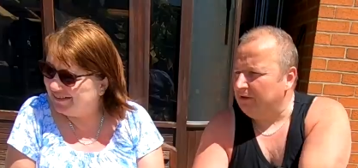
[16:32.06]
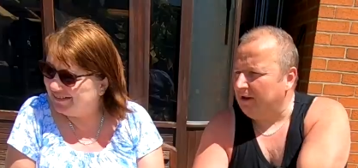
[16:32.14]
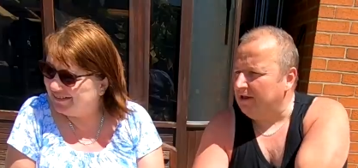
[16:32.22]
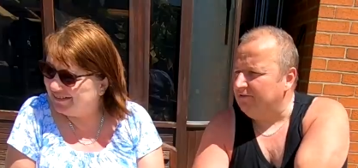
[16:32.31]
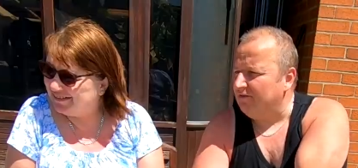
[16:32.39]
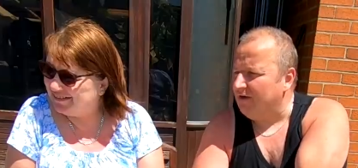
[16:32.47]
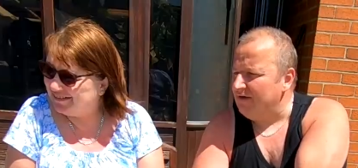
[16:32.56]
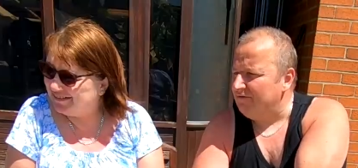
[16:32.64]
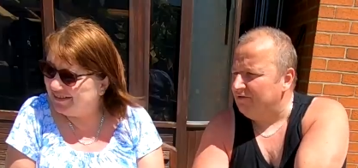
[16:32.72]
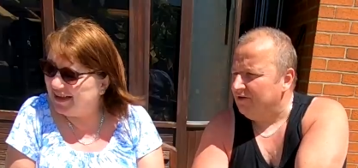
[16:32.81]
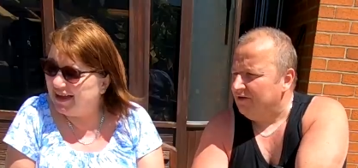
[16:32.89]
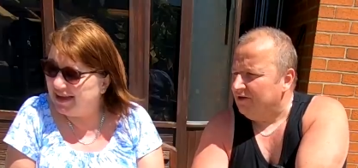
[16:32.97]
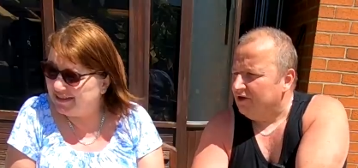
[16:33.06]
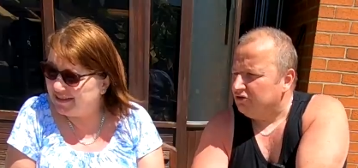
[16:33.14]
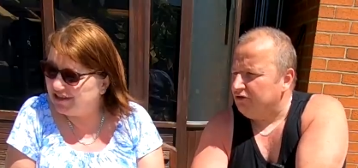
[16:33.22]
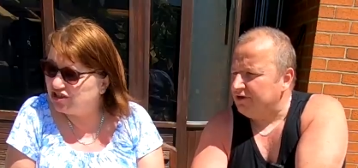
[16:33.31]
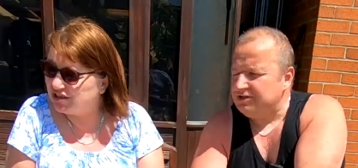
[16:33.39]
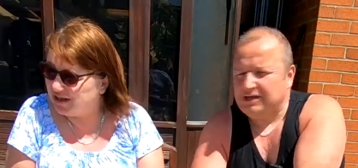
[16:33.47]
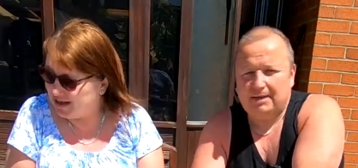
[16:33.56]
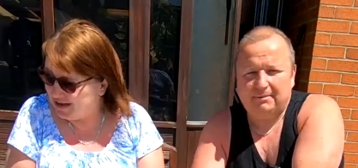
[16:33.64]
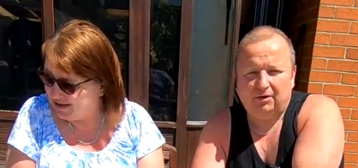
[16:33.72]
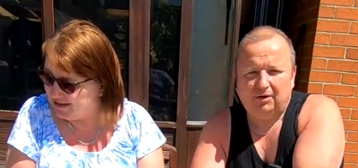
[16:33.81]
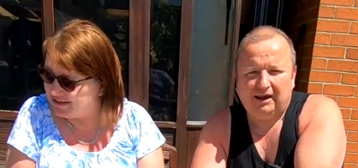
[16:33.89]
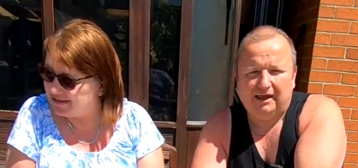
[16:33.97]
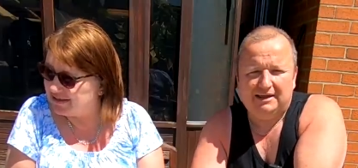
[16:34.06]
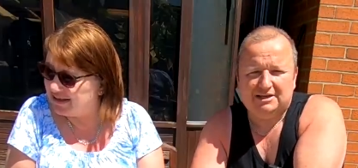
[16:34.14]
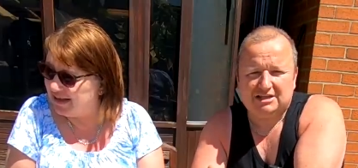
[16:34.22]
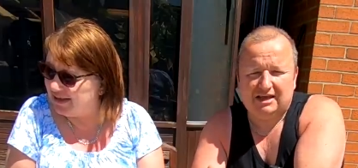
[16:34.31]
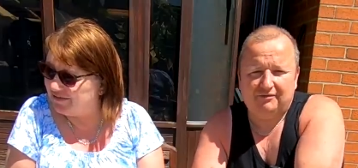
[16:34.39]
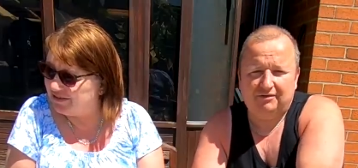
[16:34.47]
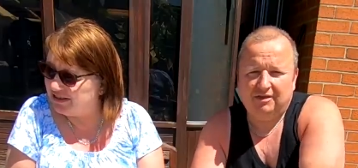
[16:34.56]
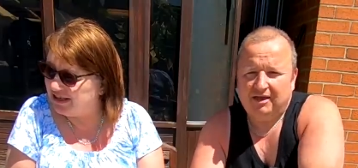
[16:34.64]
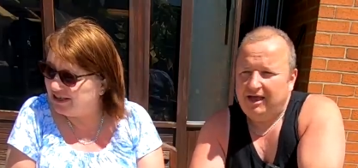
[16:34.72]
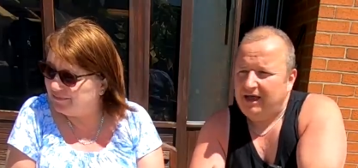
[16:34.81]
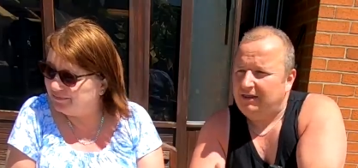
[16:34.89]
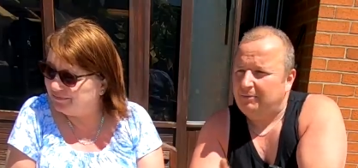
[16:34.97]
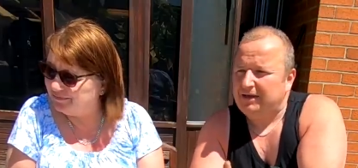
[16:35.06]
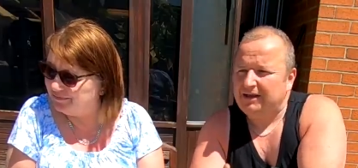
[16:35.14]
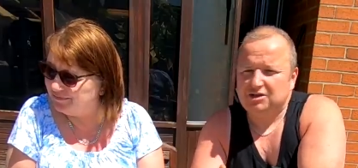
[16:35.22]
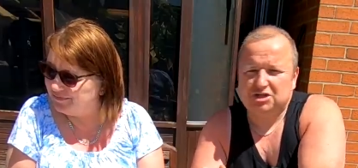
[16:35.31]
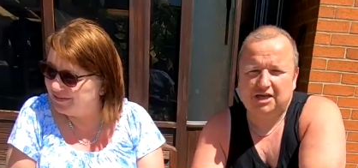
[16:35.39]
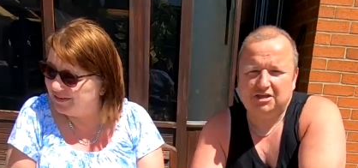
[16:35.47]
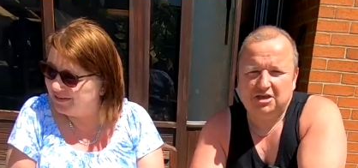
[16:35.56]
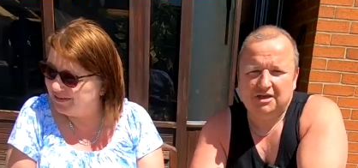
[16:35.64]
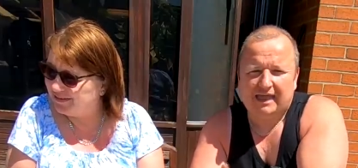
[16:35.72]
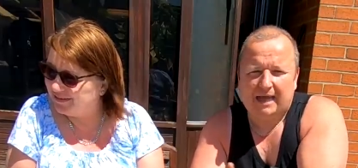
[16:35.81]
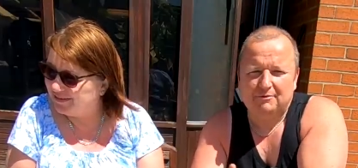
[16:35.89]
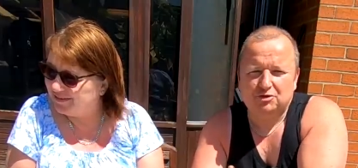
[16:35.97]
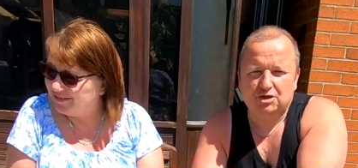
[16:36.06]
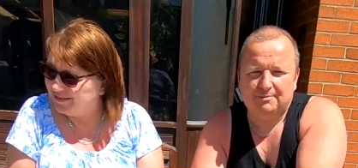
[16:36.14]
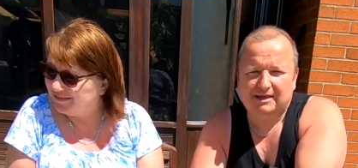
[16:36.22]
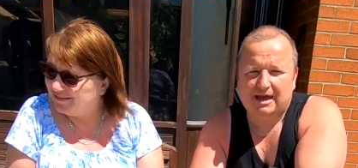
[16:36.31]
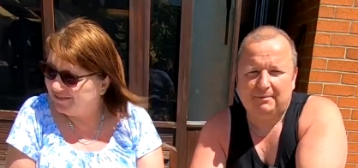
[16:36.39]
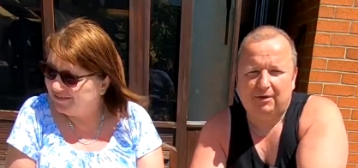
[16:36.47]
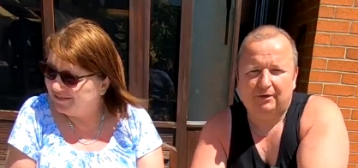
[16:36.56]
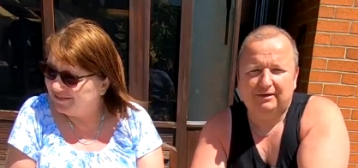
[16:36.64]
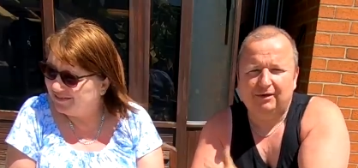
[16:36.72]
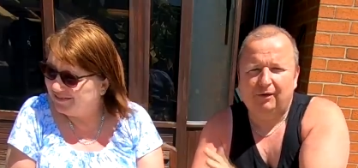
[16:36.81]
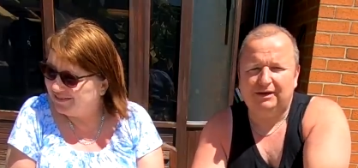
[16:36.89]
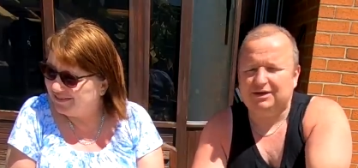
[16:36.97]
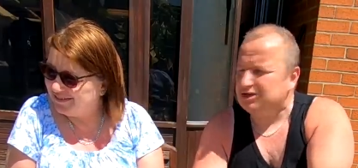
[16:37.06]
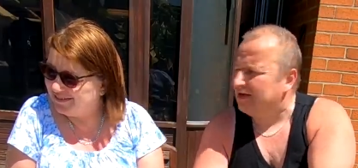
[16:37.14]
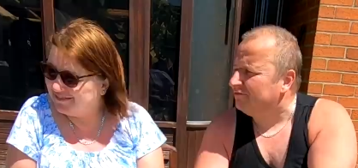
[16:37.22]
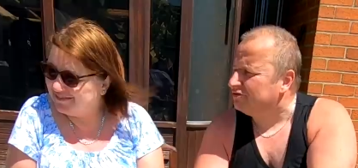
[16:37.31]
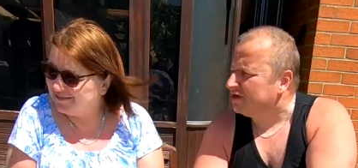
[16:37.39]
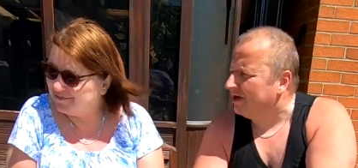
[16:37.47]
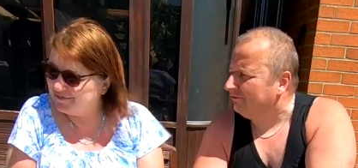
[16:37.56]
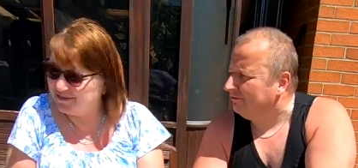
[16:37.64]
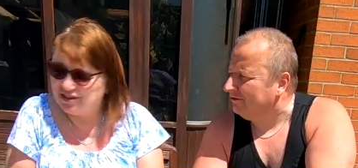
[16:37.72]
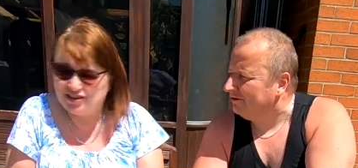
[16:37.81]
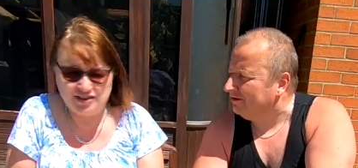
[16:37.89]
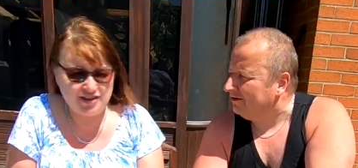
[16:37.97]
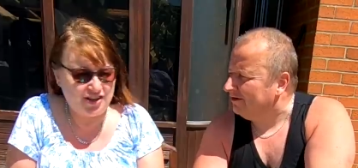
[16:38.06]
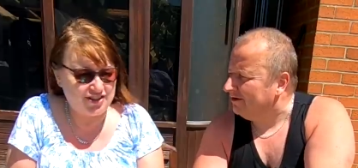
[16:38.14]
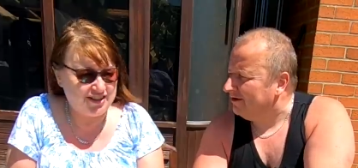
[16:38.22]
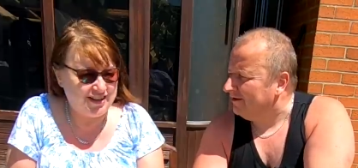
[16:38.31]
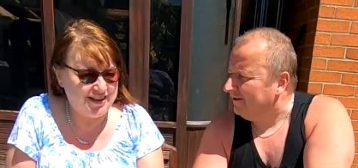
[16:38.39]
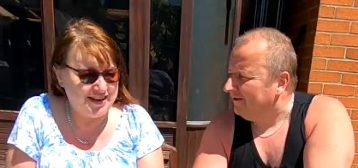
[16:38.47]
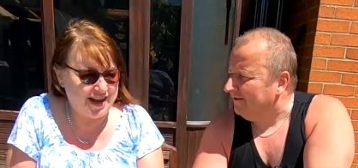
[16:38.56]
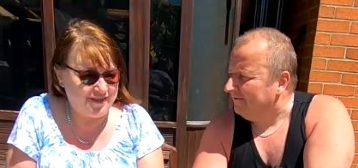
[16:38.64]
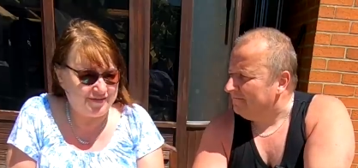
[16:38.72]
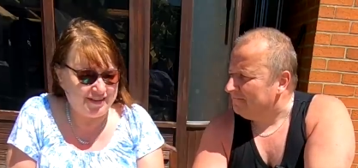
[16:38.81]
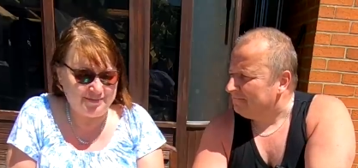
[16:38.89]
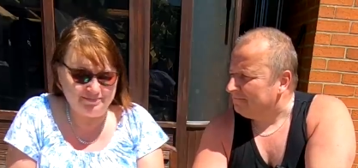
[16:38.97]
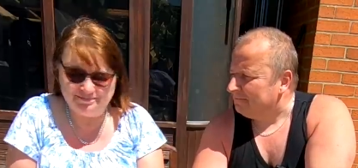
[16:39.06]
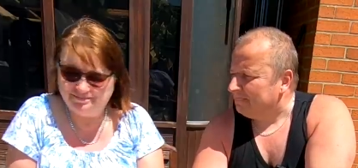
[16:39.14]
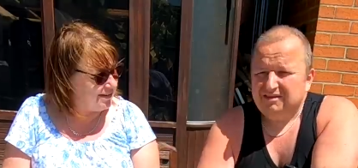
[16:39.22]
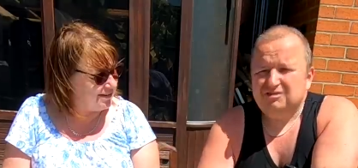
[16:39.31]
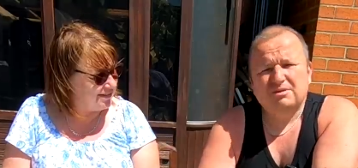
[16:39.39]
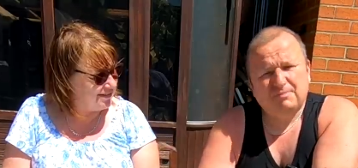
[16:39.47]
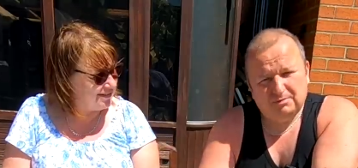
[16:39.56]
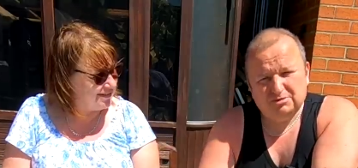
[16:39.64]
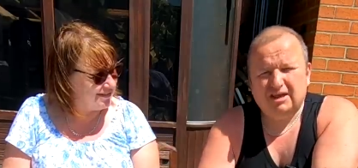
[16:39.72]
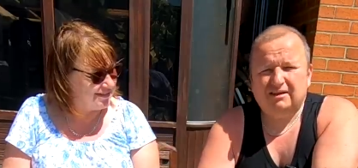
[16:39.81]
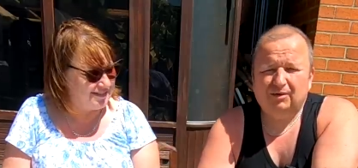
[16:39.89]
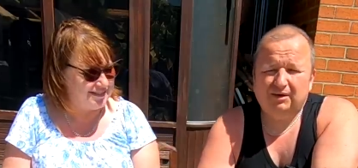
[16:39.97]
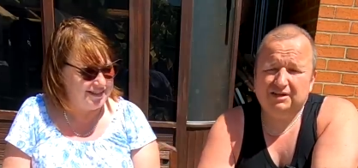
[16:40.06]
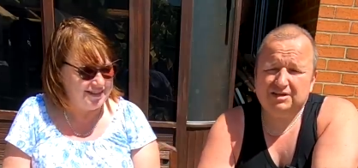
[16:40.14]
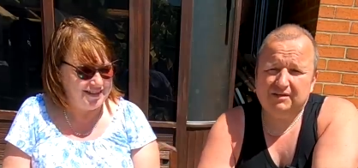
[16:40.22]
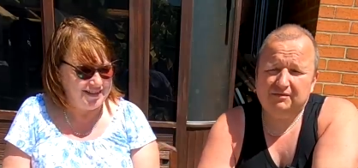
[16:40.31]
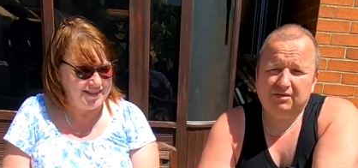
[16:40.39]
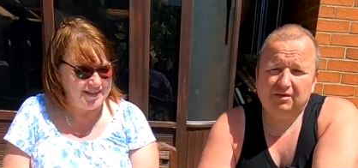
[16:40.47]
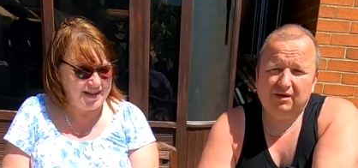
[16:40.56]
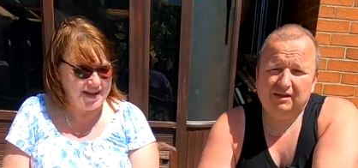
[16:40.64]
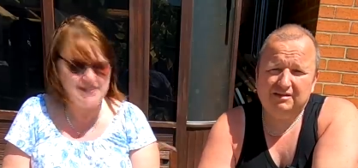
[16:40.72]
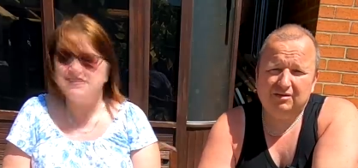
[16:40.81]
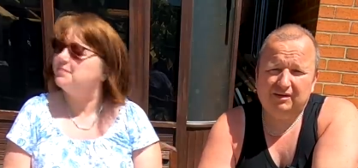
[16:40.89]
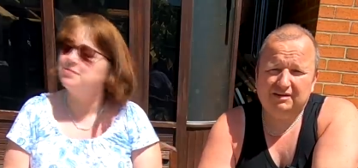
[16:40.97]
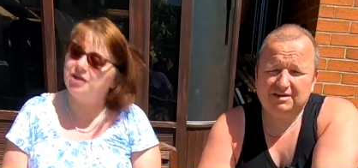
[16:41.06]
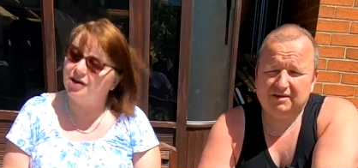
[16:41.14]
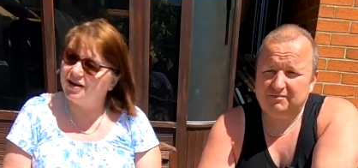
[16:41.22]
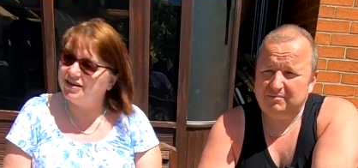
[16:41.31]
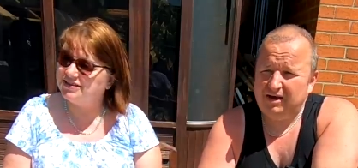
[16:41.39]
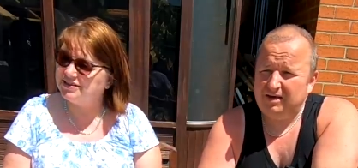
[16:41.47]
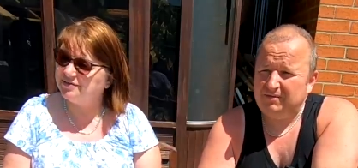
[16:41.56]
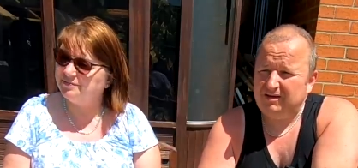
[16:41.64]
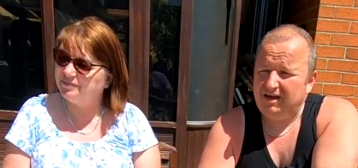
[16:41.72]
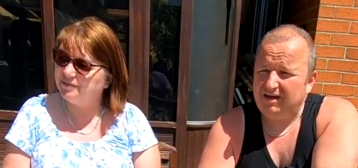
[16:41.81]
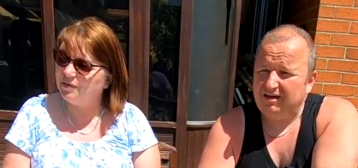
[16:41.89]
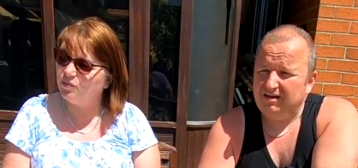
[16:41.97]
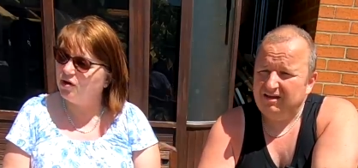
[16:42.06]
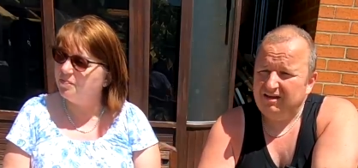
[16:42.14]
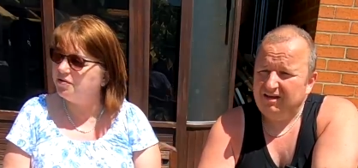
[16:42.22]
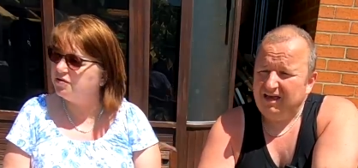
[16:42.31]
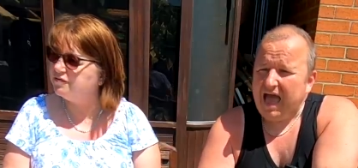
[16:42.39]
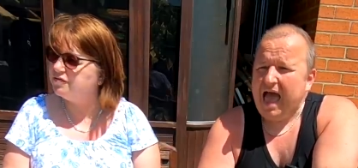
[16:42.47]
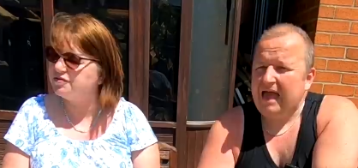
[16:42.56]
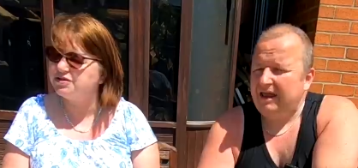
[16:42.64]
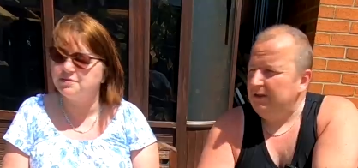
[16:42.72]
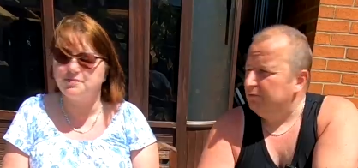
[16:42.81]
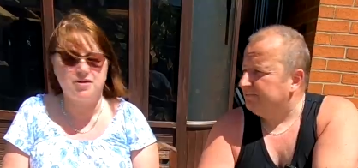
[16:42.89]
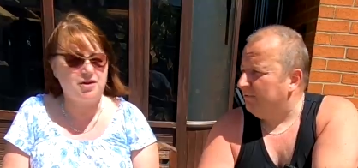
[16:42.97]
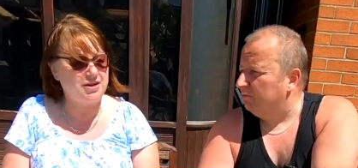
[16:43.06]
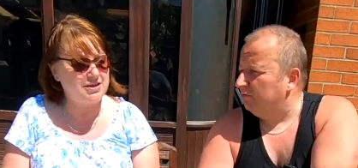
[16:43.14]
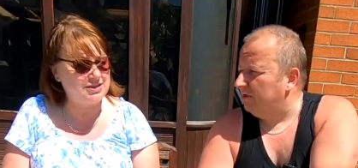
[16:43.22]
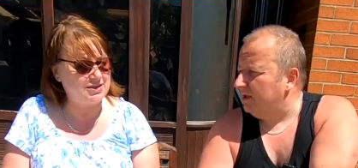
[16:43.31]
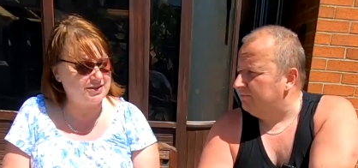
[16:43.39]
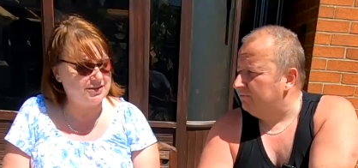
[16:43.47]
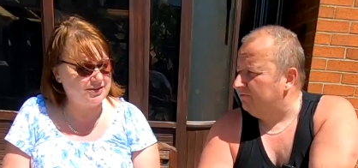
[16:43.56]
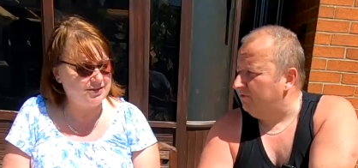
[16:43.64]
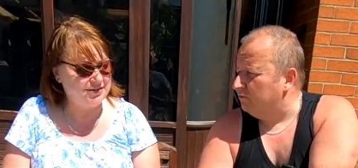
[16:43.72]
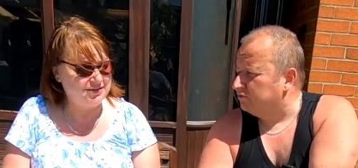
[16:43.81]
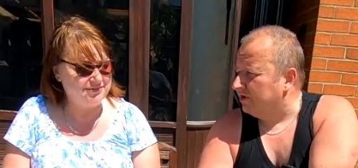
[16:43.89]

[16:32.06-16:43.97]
Speaker 1: in 85. Yeah. Tracy come along in 87. Yeah, yeah. And then we had a 10-year gap and Jimmy come along in 97, Sharon.
Speaker 2: God love him.
Speaker 1: Jimmy was there 97, '97 baby, yeah. And what a beautiful And he was born on April Fool's